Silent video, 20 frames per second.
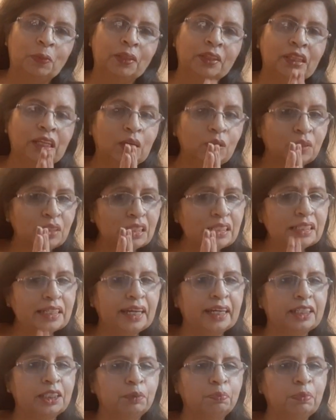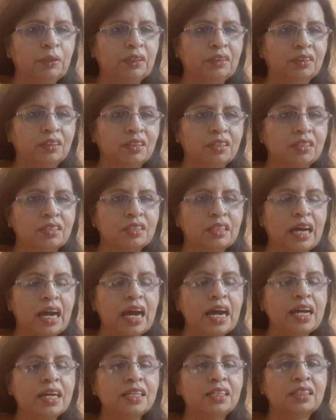Now, this experience
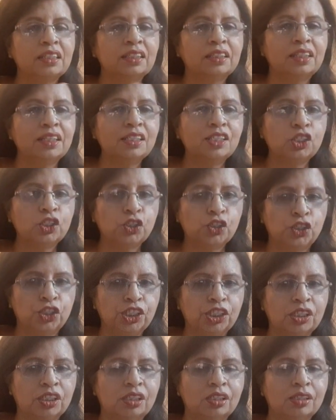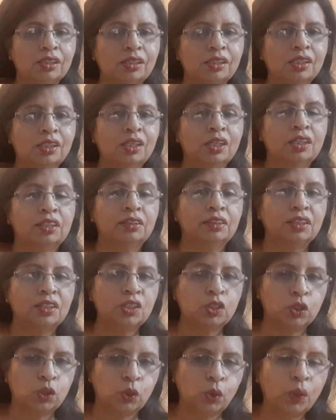and this cheer,
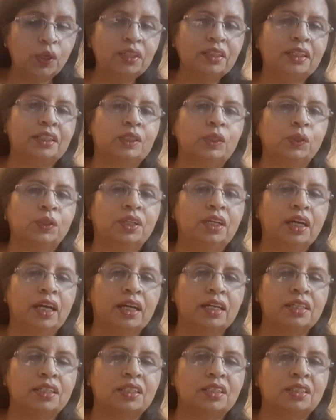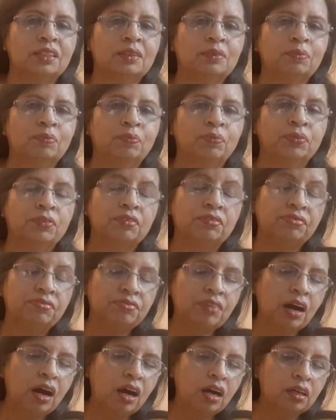this joy that you get
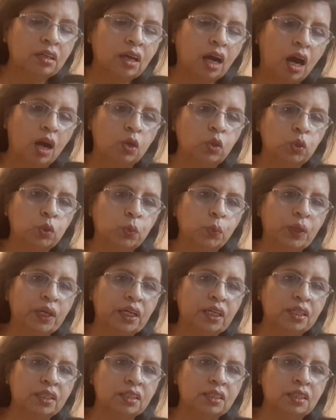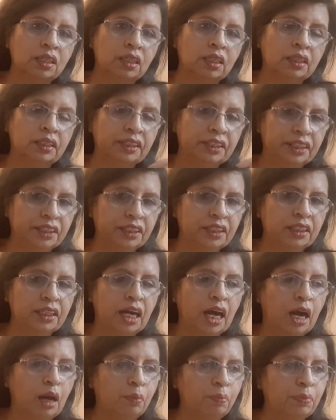far outweighs the
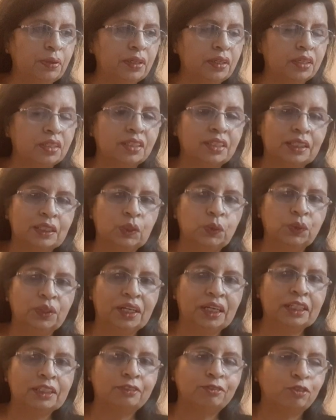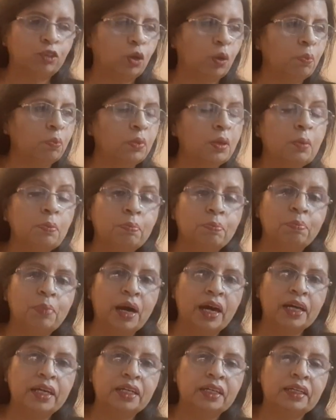happiness that you get from
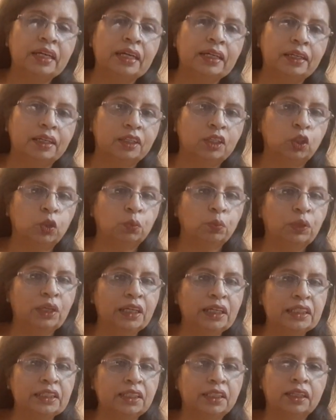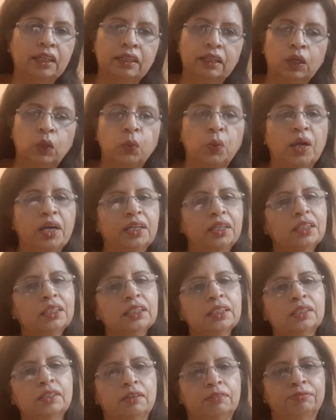buying and accumulating and acquiring
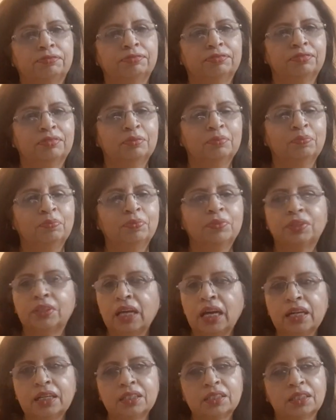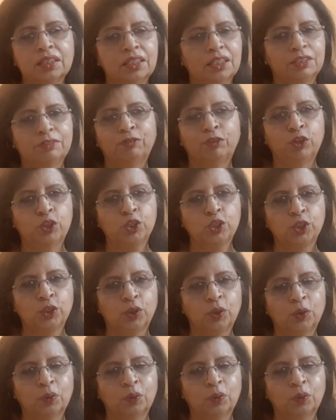stuff. That is for sure.